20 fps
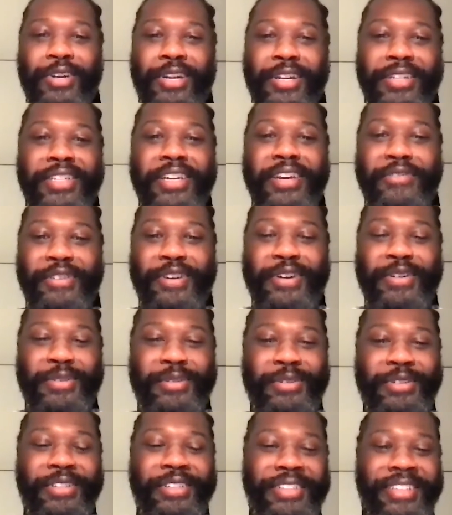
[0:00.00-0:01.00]
What a
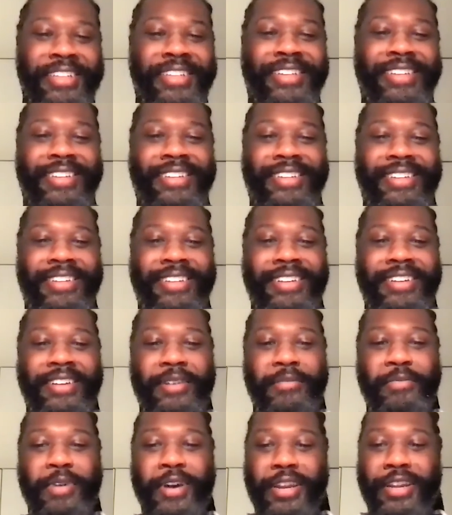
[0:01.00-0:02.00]
difficult
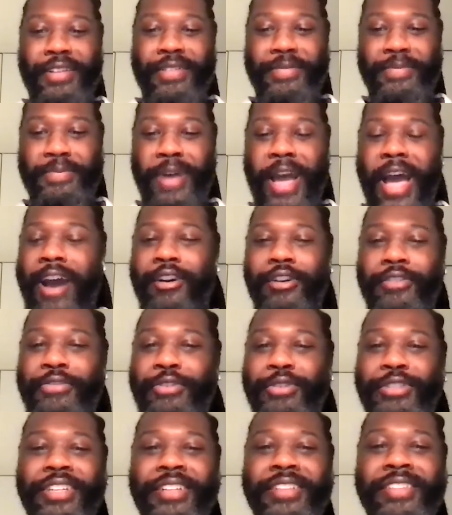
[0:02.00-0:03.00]
but
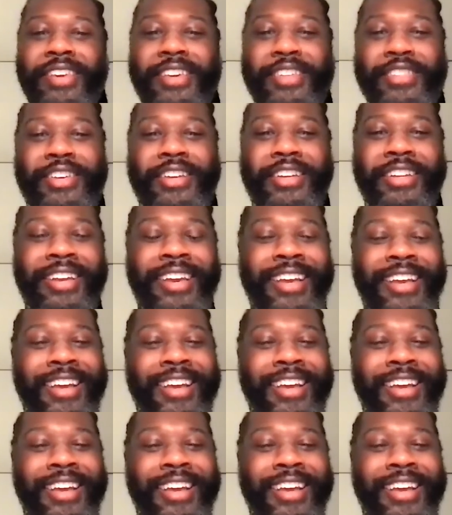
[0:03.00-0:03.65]
powerful decision.